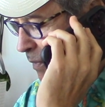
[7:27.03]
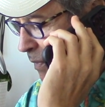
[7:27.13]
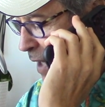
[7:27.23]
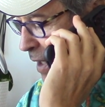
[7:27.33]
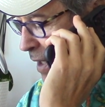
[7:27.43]

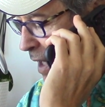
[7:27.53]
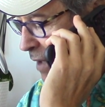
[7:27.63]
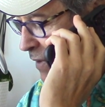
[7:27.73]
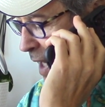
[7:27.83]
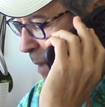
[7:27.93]

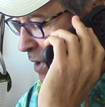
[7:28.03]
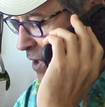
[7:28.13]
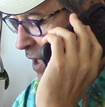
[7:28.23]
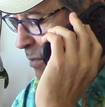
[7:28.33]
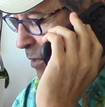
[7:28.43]
Not if it happened
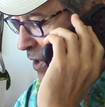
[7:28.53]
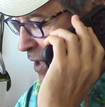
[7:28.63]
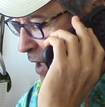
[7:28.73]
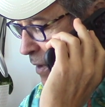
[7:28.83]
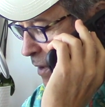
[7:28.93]
6
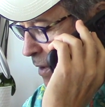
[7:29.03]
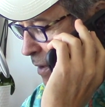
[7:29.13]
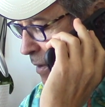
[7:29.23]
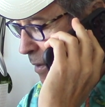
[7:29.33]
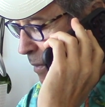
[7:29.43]
months later.
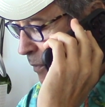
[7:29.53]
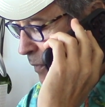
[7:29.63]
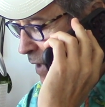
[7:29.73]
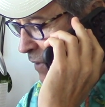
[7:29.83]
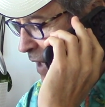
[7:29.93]

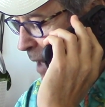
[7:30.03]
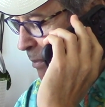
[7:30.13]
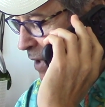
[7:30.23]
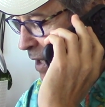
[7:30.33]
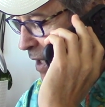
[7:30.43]
If it
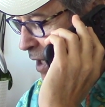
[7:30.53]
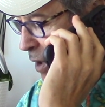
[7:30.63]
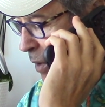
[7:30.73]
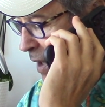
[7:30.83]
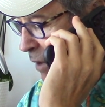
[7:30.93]
happened,
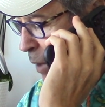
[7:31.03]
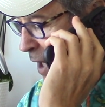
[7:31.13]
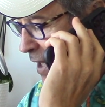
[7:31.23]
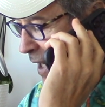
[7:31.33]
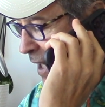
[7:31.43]

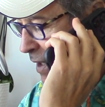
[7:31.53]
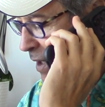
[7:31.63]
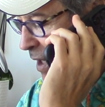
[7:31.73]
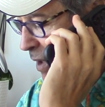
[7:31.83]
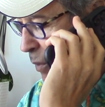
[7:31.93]
right
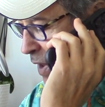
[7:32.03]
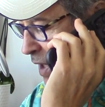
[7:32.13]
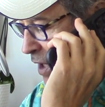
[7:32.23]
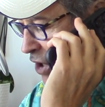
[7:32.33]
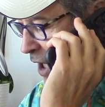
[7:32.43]
then with
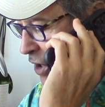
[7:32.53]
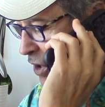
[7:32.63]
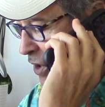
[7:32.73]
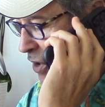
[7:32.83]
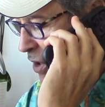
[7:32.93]
the
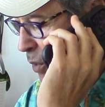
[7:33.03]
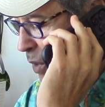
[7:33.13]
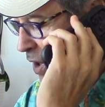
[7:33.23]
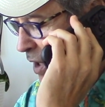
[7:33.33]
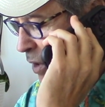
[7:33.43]
injections or
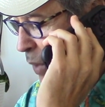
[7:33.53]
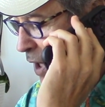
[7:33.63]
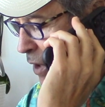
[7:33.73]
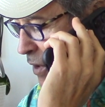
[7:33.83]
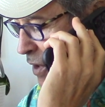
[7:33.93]
within a
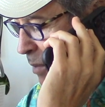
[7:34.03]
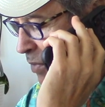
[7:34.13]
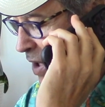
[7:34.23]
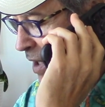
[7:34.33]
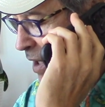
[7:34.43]
week or
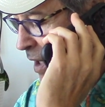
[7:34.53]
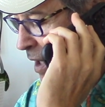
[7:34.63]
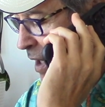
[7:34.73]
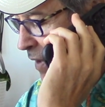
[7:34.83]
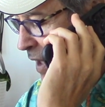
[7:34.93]
something,
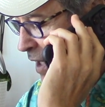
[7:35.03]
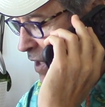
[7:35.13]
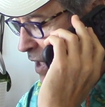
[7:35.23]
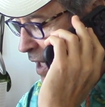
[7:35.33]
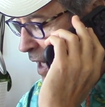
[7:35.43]
then
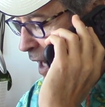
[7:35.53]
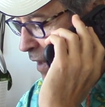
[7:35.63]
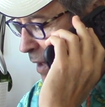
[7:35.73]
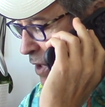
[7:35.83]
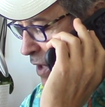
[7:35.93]
I'd say,
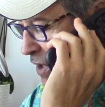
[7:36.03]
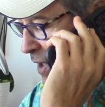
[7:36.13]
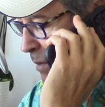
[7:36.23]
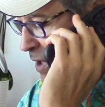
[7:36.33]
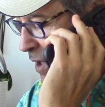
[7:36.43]
yeah, that was the
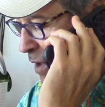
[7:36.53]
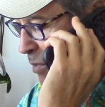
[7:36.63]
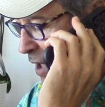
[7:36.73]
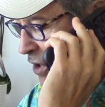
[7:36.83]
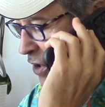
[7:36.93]
stem cells.
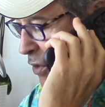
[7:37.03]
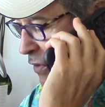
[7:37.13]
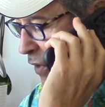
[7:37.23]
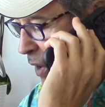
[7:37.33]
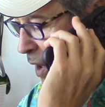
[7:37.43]
But that's too
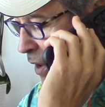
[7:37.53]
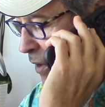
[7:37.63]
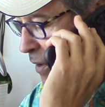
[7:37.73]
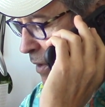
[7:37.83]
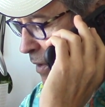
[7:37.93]
far
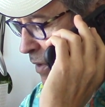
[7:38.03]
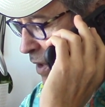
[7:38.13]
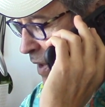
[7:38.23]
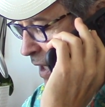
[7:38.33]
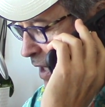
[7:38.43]
out
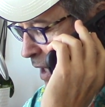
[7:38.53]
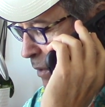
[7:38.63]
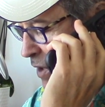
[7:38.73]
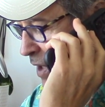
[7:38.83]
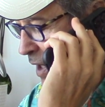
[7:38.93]
to think that
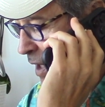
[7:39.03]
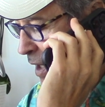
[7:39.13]
was,